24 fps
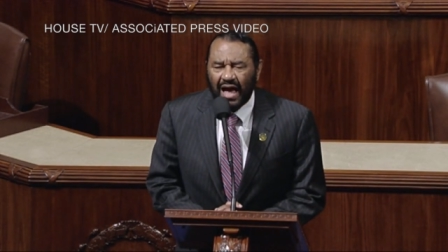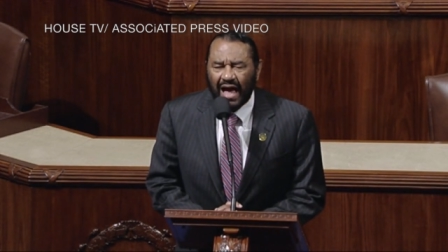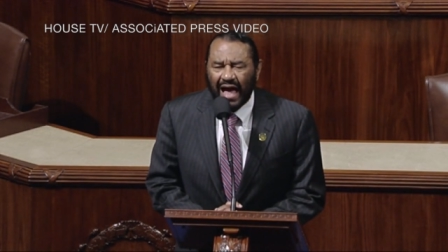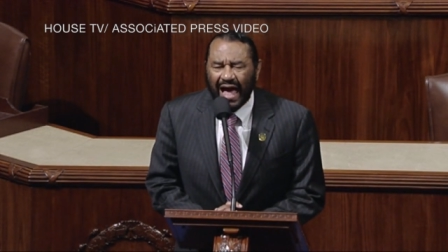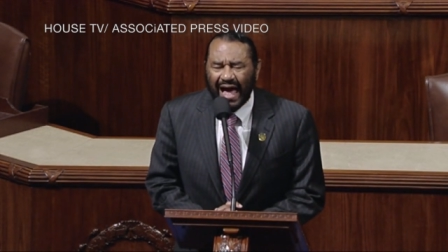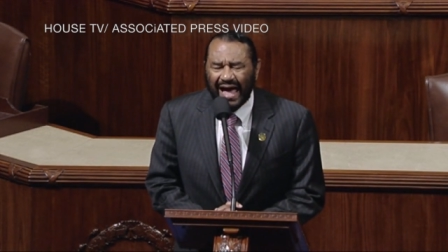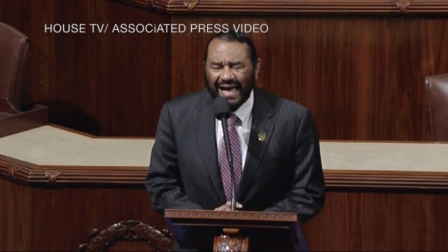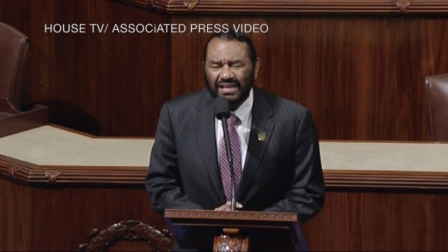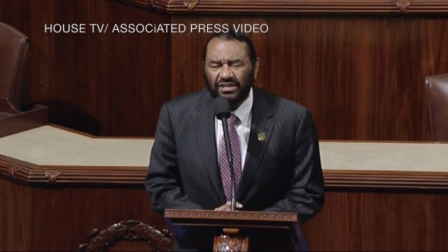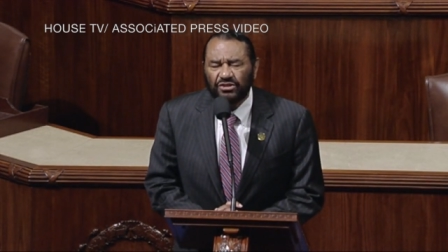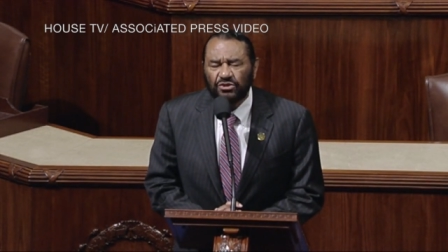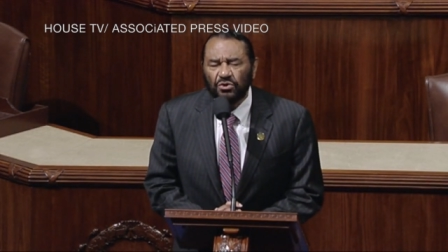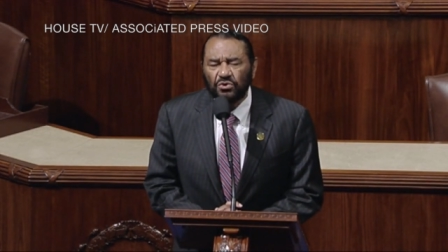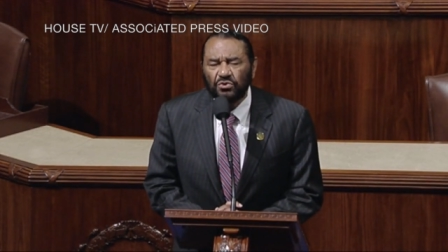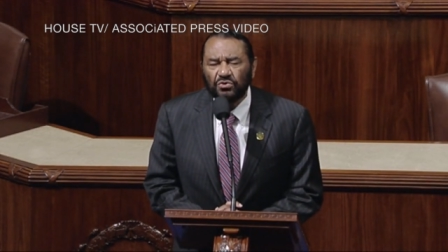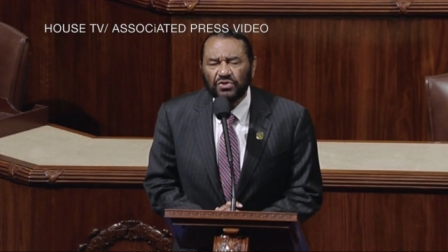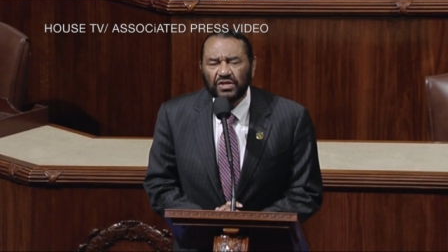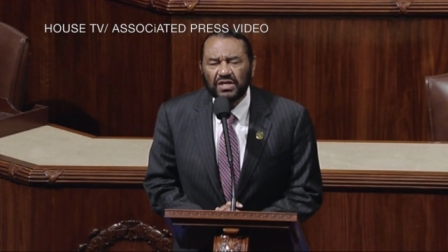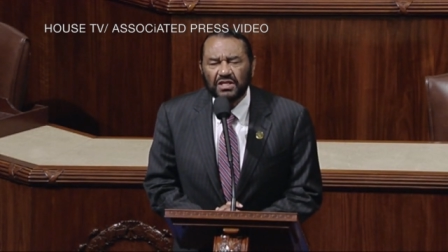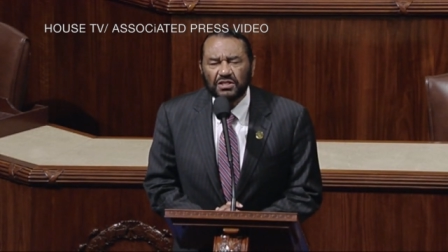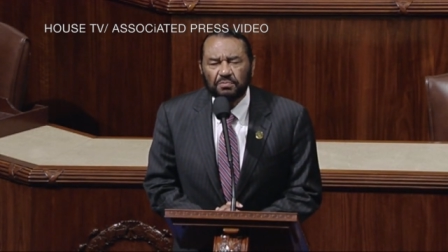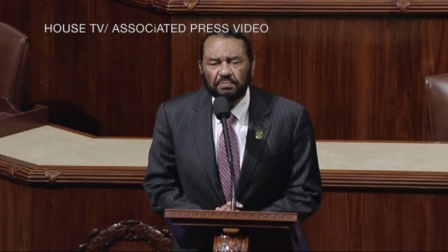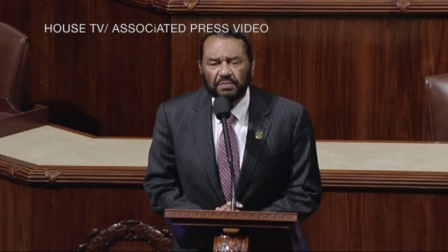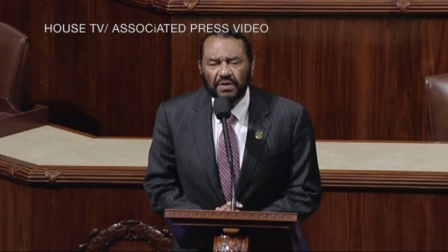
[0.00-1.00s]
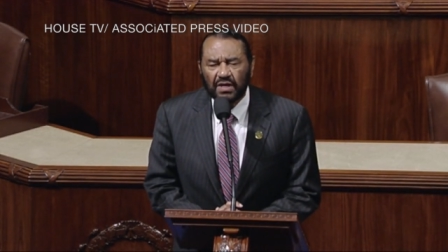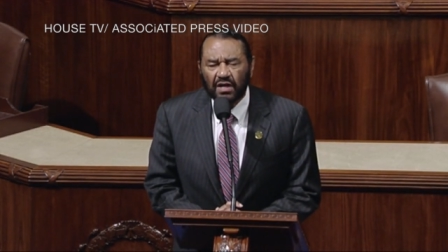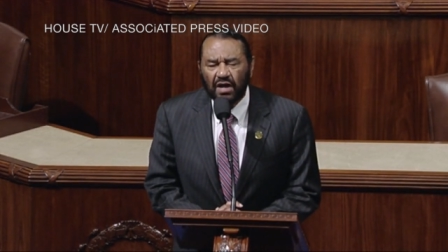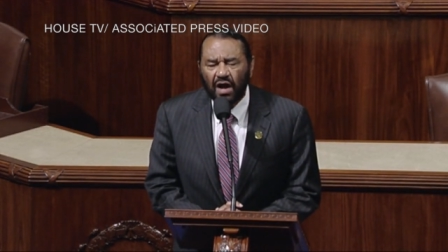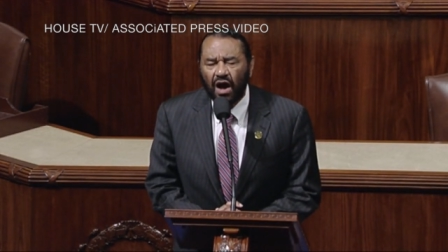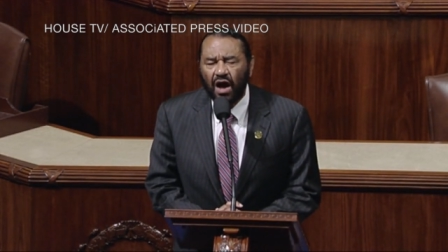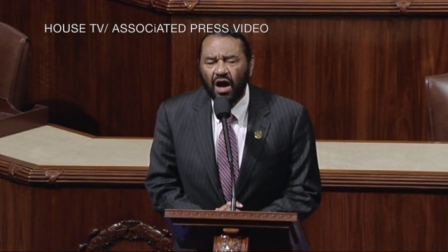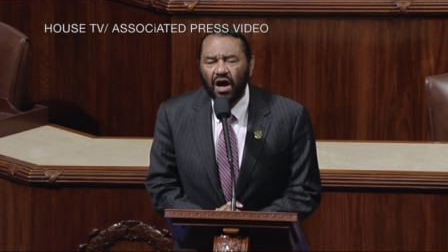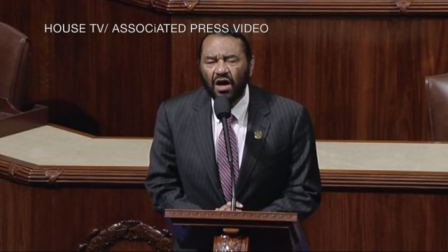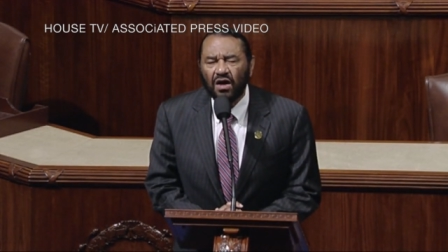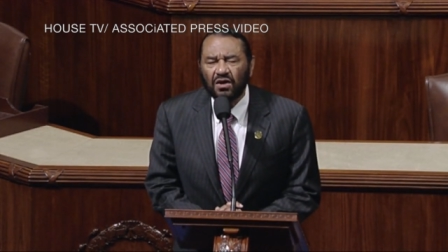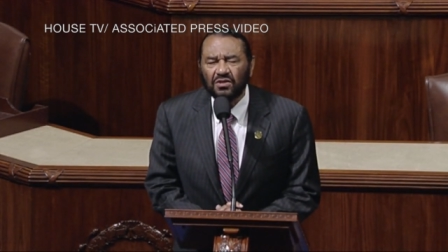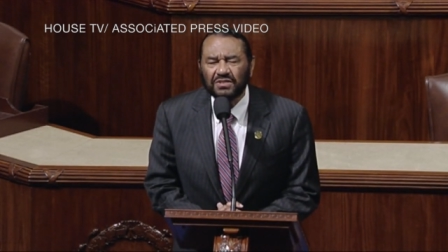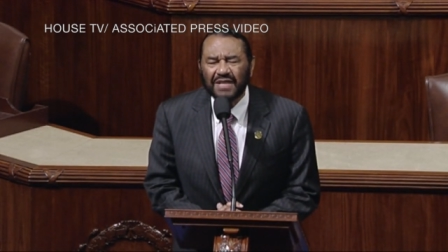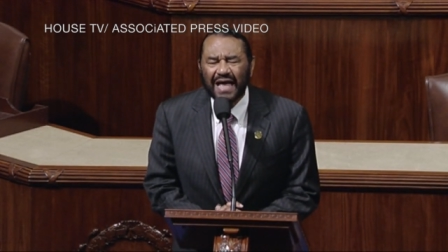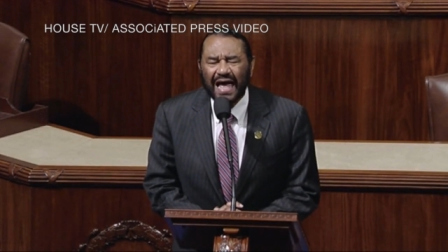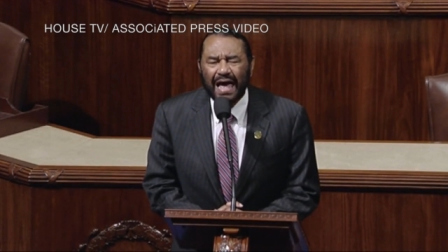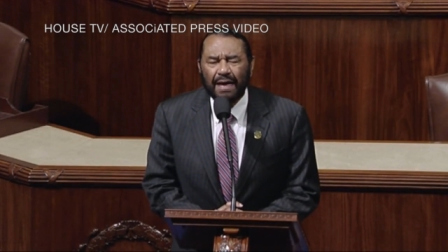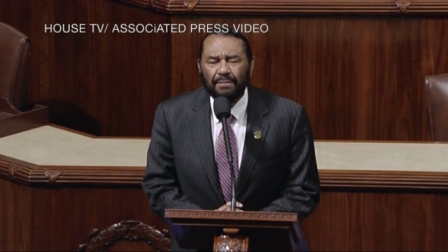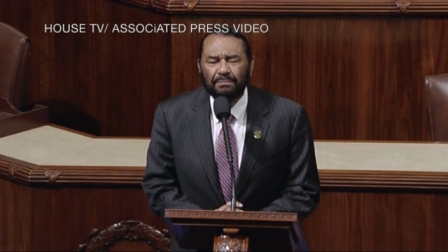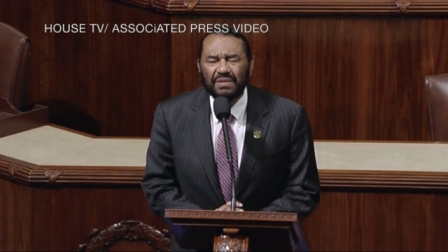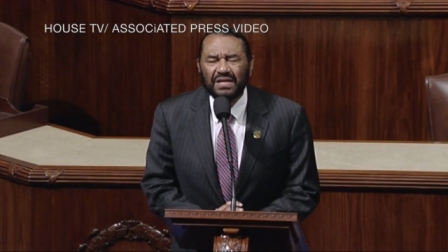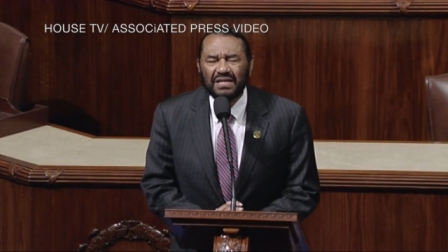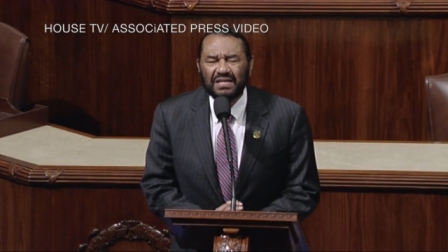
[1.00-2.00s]
I do this because
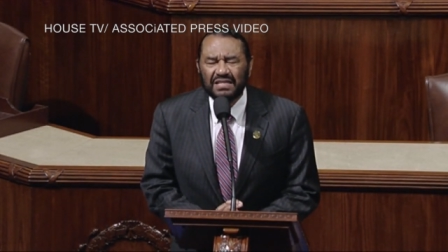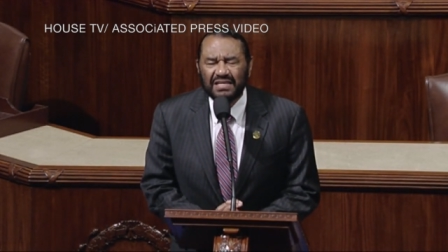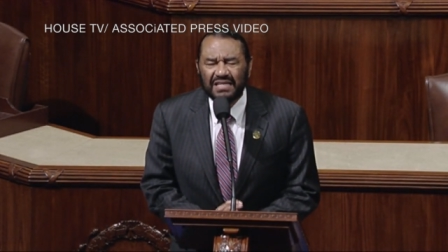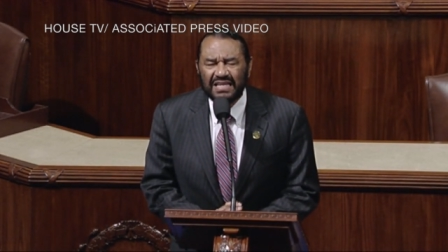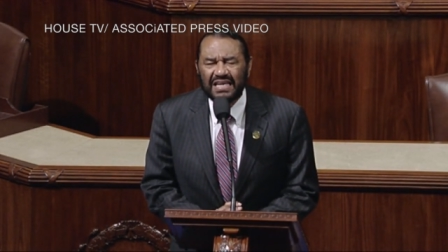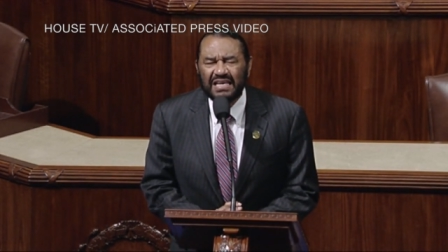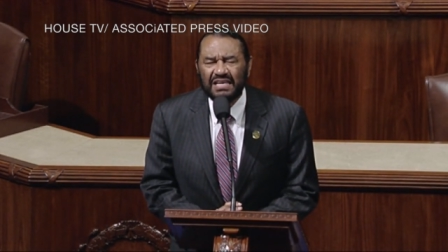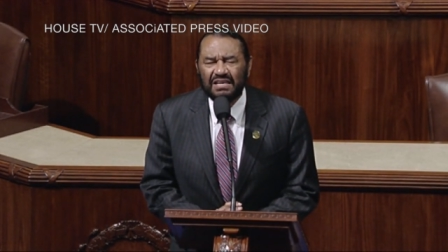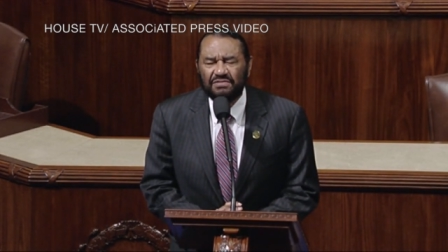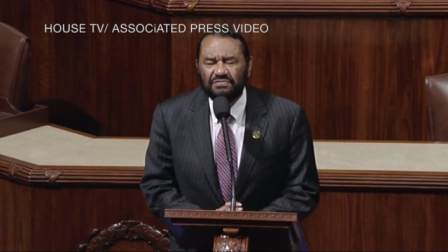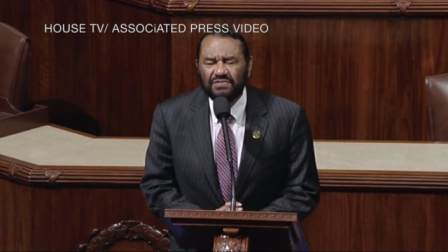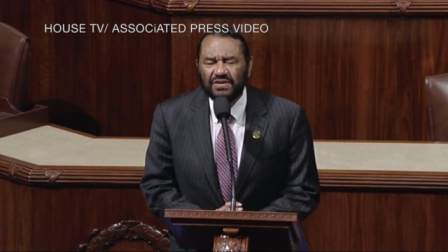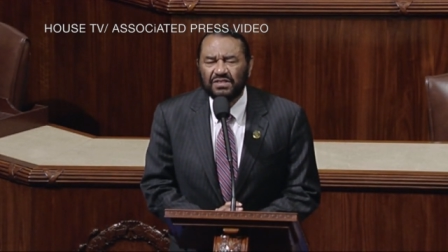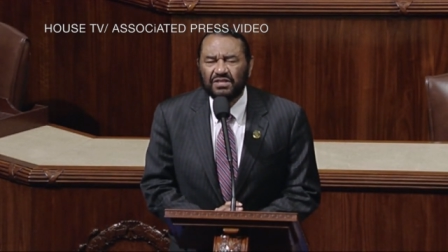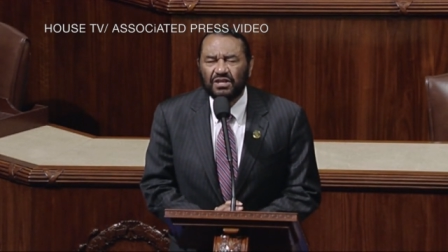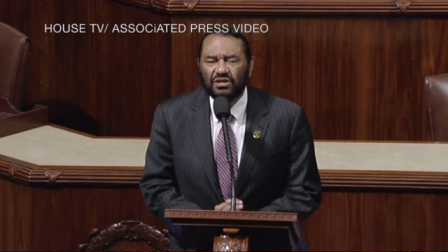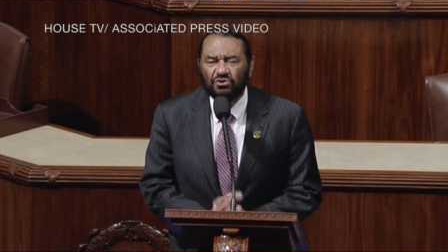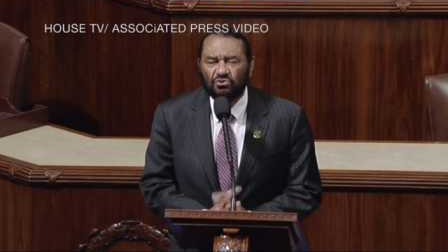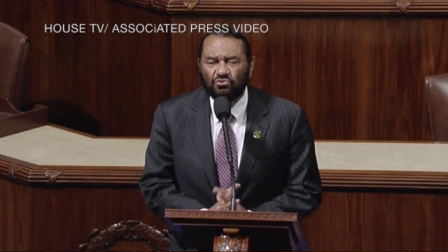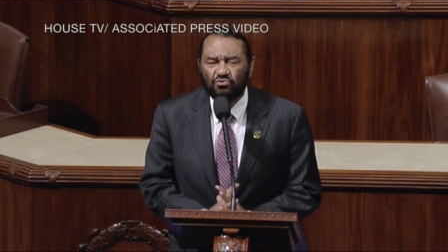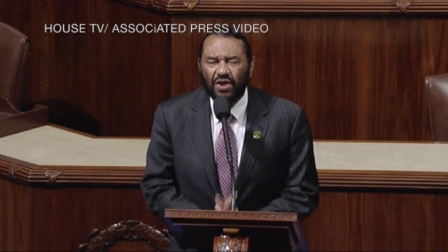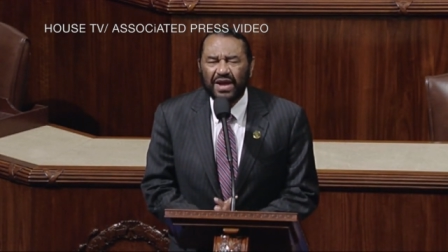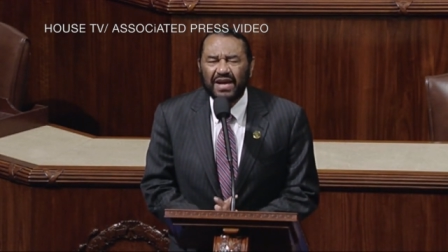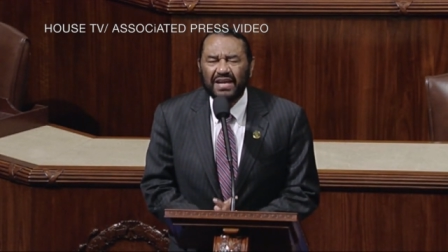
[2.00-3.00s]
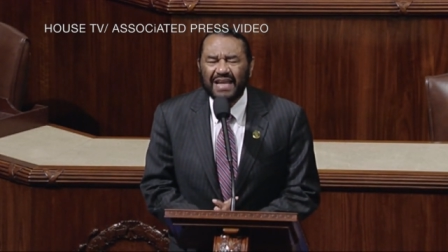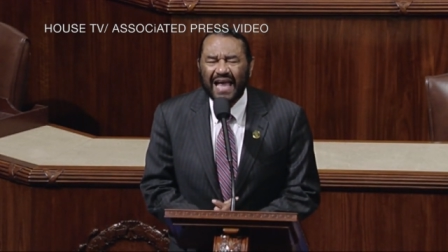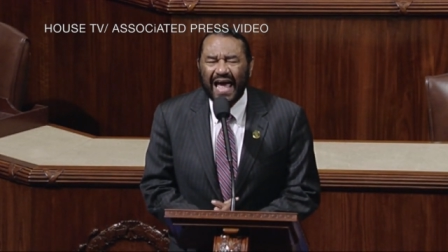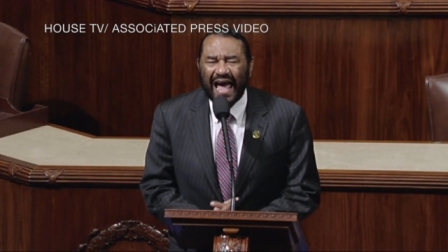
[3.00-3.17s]
I believe in the great